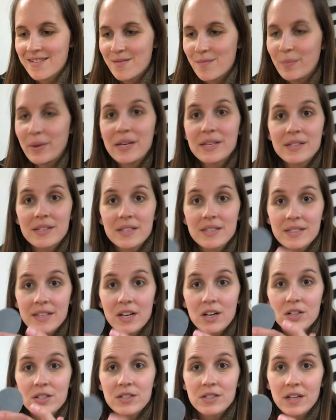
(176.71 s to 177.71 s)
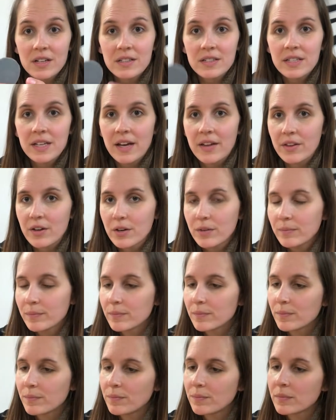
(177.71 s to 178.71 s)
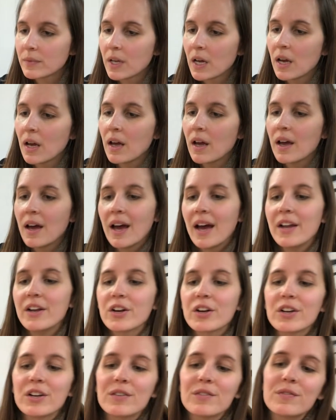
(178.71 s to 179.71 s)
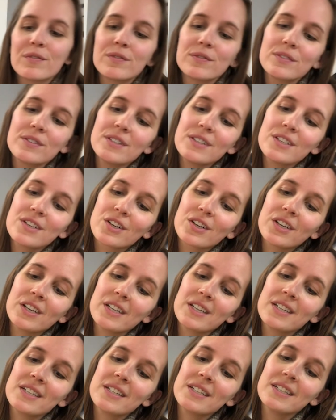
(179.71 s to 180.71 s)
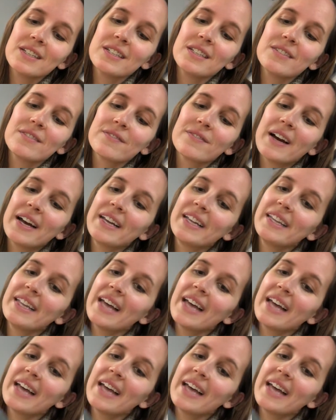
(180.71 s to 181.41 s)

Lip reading: pieces that are stuck together, and you're gonna find